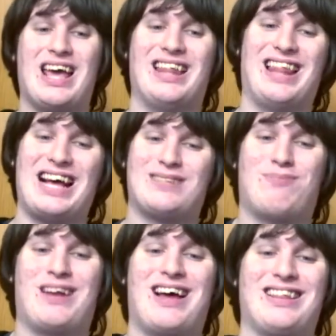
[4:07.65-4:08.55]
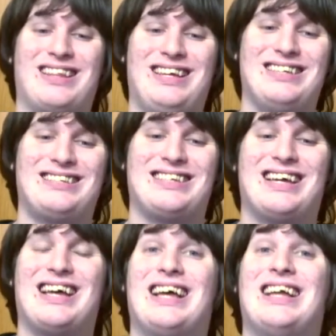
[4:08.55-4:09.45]
And last but not least,
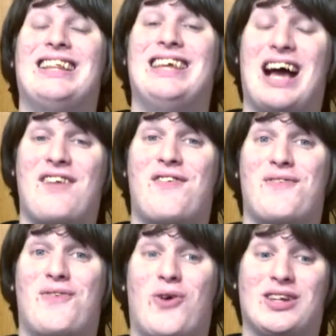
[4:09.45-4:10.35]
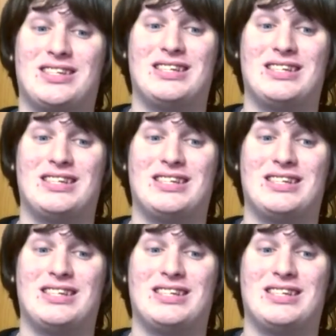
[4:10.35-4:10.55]
the iPhone 4S.